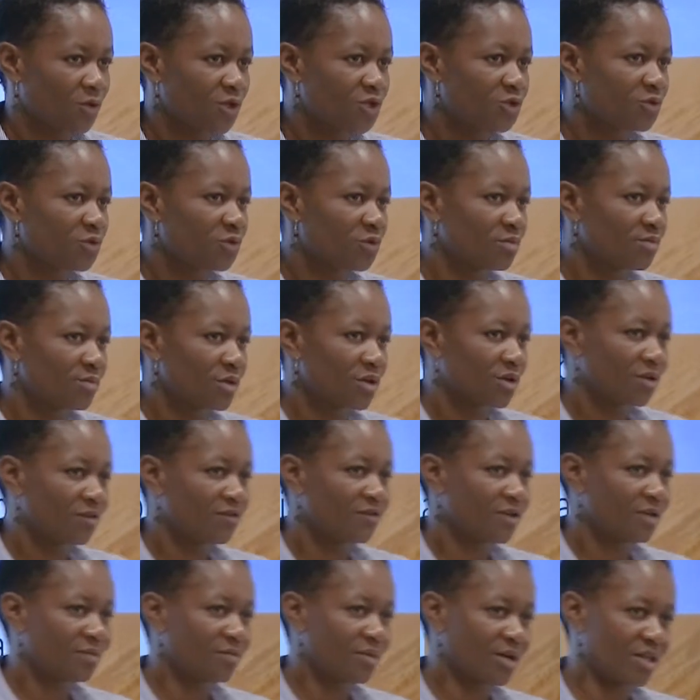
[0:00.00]
which will be
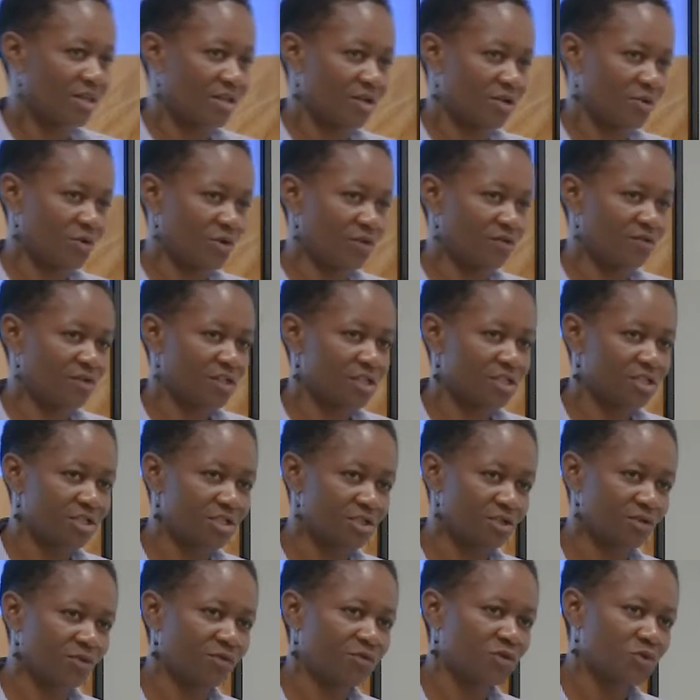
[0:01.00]
offered by the
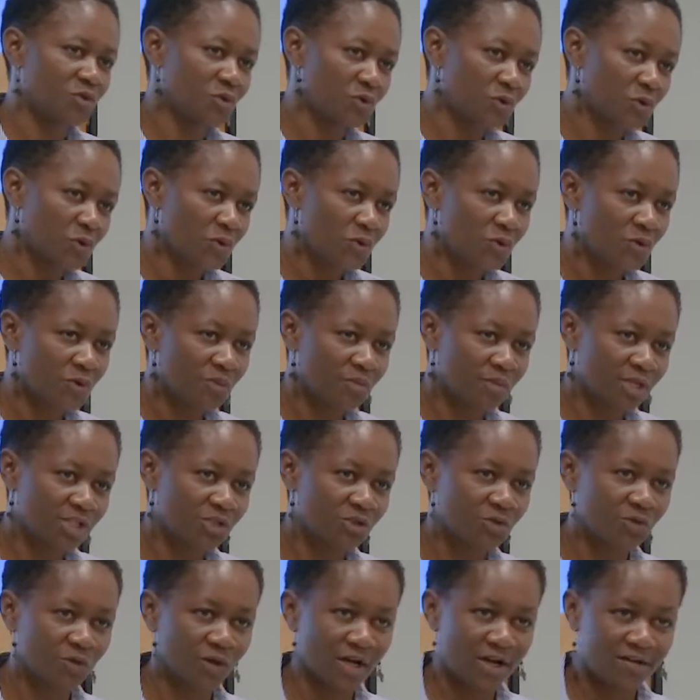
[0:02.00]
University of Turku, but
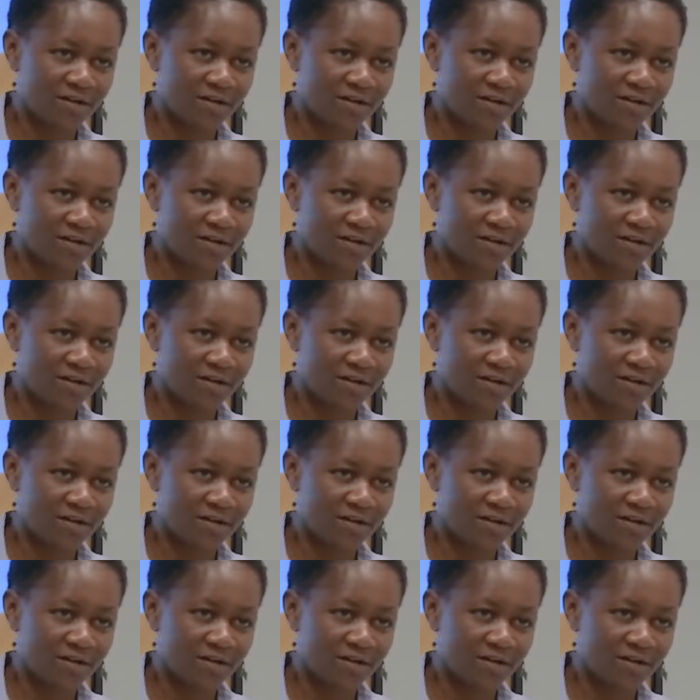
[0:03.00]
to